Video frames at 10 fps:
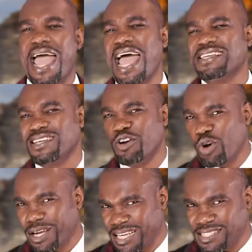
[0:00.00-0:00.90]
as an
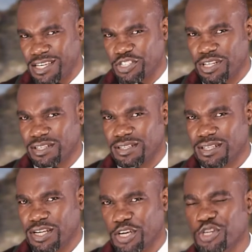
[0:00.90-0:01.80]
organization,
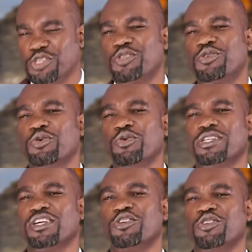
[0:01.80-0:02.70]

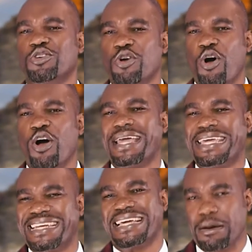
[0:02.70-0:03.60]
should your
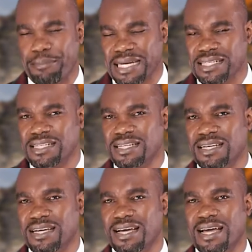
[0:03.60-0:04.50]
incumbent
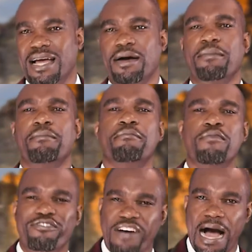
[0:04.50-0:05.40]

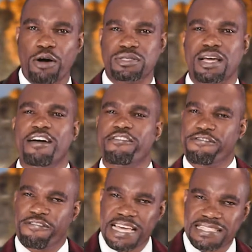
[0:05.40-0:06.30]
move out,
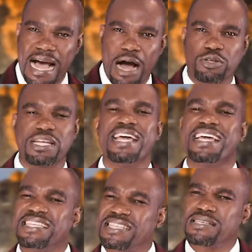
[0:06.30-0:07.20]
phase out?
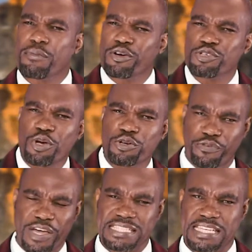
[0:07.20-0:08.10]
Is there someone who's going to
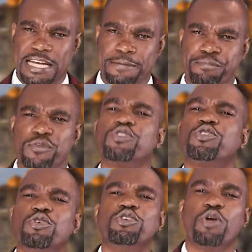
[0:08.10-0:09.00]
phase in?
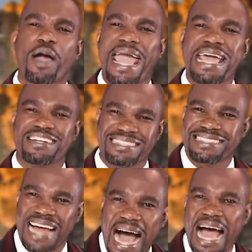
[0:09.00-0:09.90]
Should your
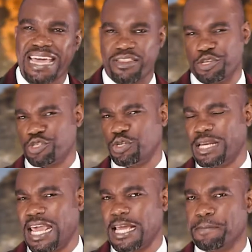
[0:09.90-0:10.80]
Aaron die this
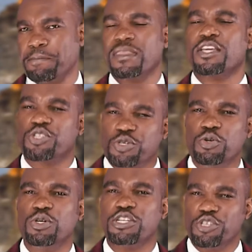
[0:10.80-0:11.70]
today?
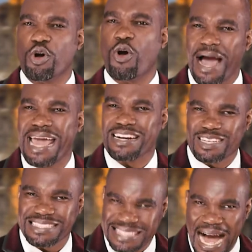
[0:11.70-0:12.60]
Should your
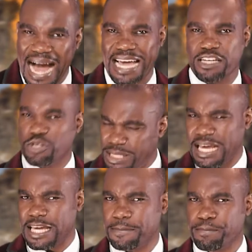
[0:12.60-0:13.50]
Aaron die
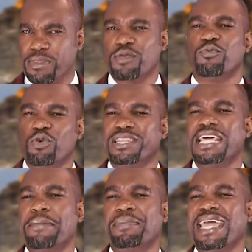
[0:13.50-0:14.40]
today? Would
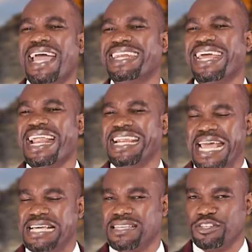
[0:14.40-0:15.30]
there be an
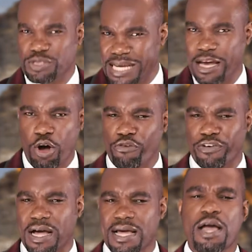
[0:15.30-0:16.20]
Eleazar to take
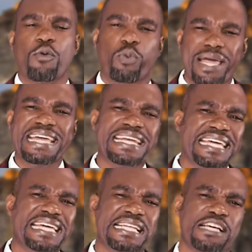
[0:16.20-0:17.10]
over? We
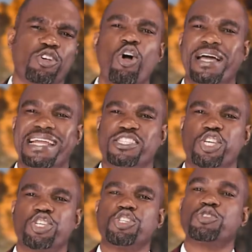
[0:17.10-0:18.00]
need as
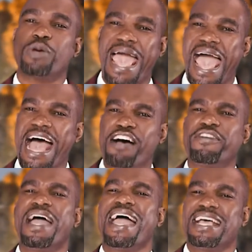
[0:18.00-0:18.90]
organizations to
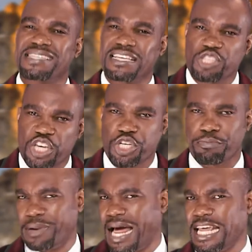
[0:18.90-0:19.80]
have a
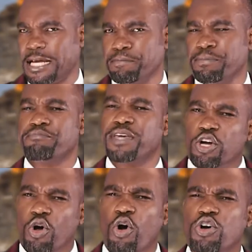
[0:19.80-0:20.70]
succession planning
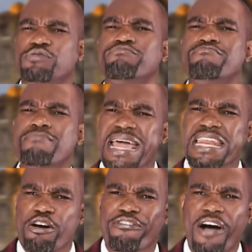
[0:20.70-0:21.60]
because
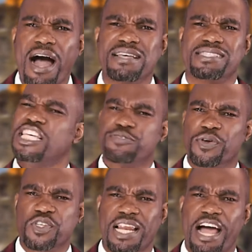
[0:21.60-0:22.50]
many of us,
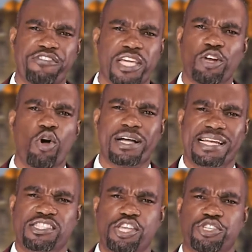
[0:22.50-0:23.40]
especially African
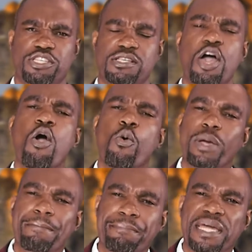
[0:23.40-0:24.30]
organizations,
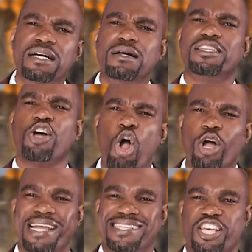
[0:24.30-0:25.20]
we build the
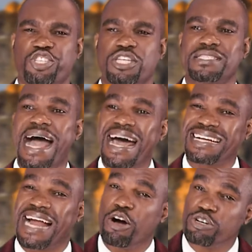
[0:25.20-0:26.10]
organizations
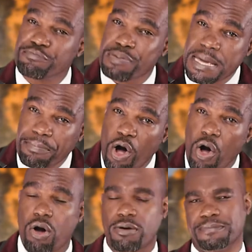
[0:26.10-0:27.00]
around
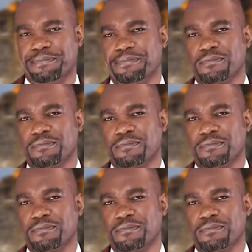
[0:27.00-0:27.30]
people.